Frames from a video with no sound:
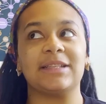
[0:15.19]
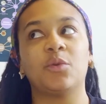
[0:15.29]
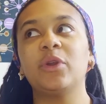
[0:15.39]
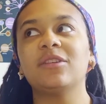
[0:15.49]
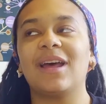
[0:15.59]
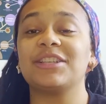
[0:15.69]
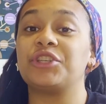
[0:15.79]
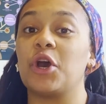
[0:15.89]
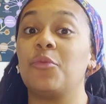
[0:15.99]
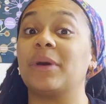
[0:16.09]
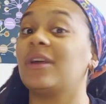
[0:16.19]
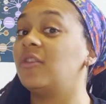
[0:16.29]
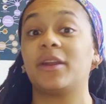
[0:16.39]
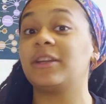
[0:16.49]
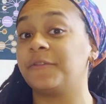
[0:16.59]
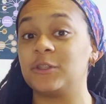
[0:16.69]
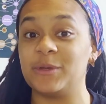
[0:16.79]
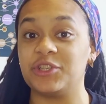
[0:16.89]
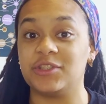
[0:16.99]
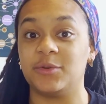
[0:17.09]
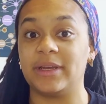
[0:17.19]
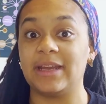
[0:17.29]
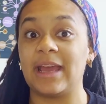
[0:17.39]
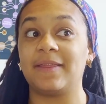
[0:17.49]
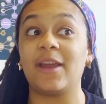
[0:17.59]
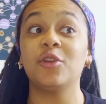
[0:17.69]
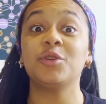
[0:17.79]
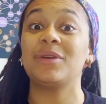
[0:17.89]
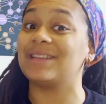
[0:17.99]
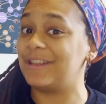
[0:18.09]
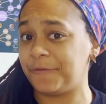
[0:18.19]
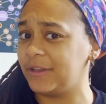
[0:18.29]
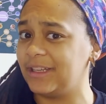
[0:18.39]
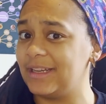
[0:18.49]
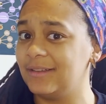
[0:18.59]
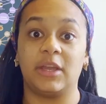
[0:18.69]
It's a weird line to toe, but a lot of different species do it, and they all do it differently.